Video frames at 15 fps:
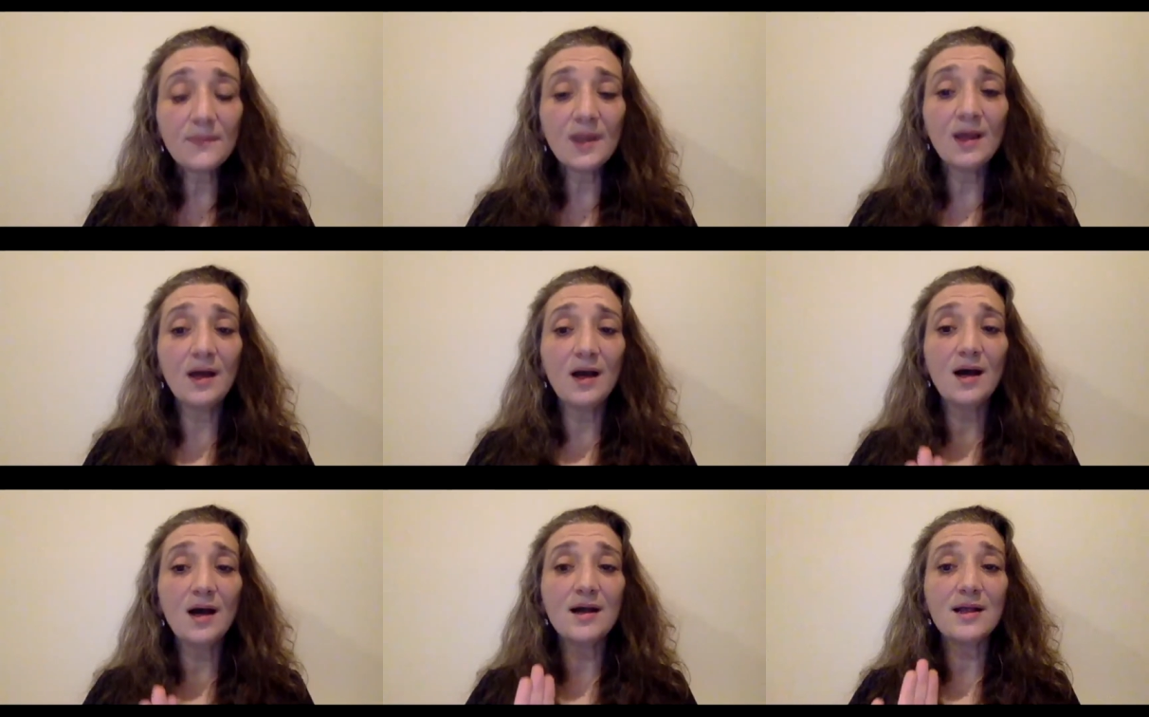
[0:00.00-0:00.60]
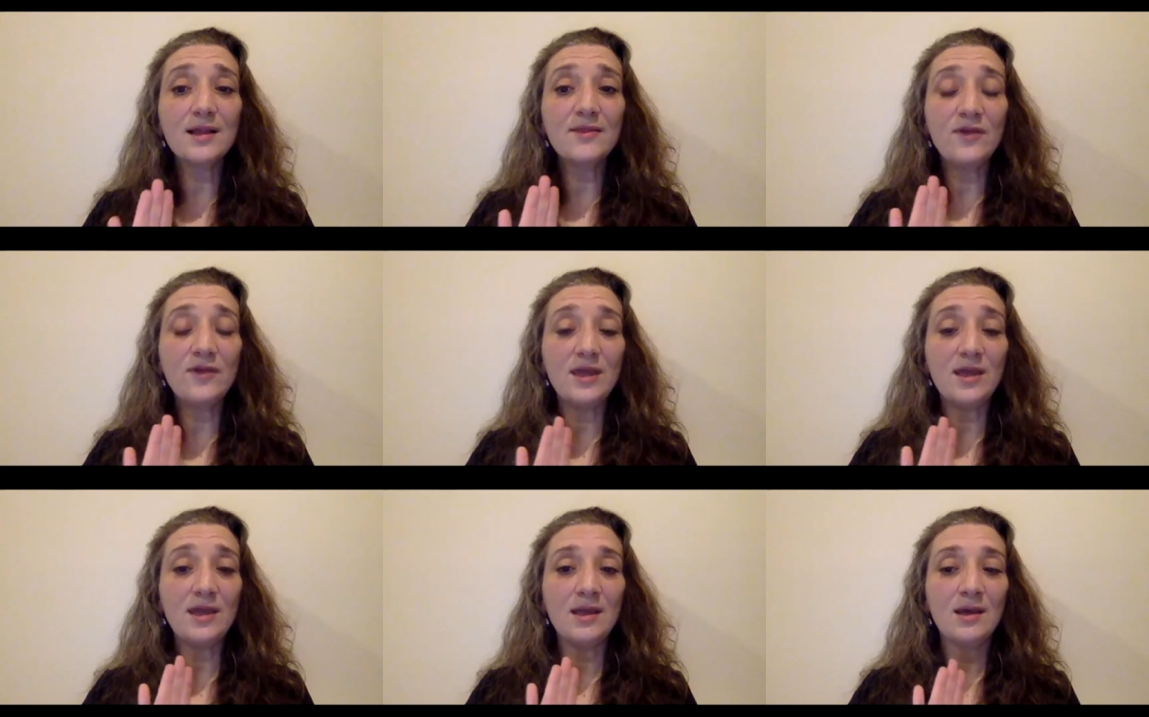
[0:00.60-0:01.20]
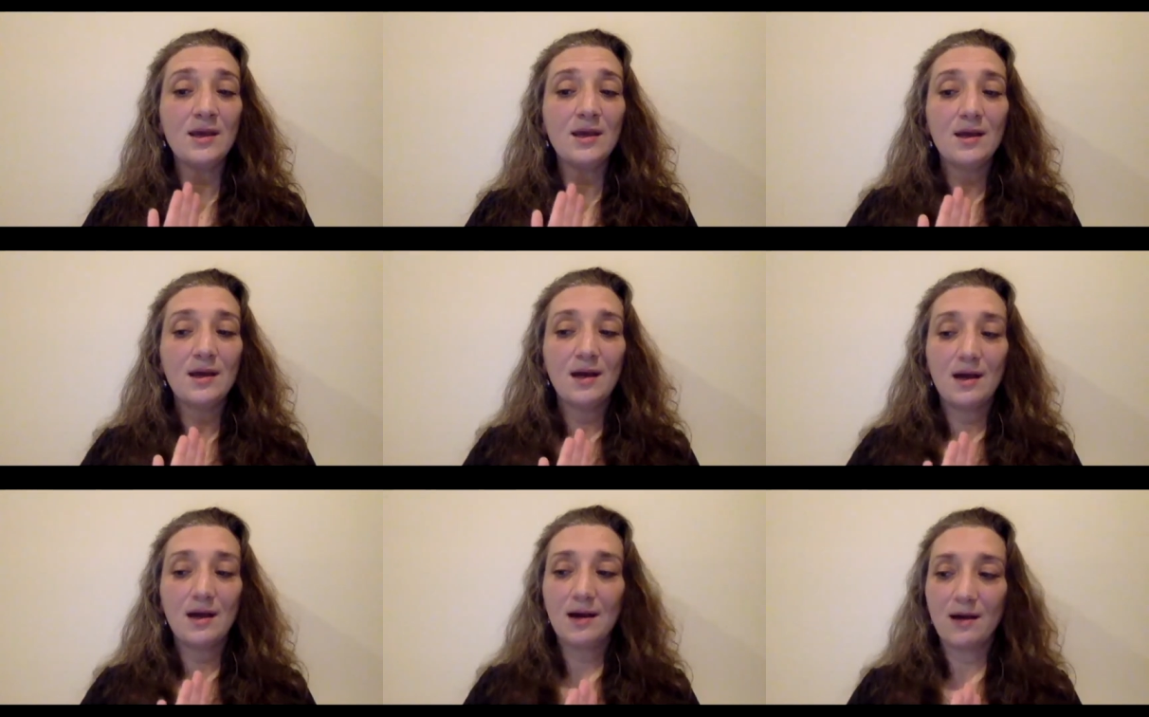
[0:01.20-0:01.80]
Uh, the
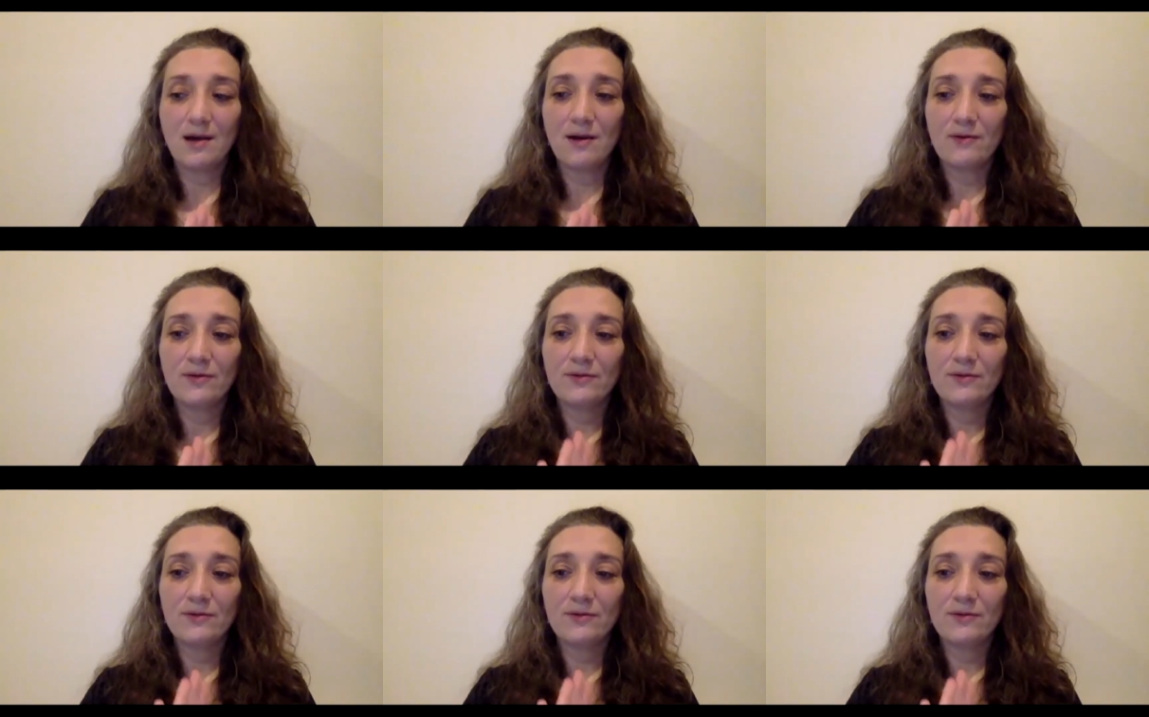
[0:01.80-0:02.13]
uh,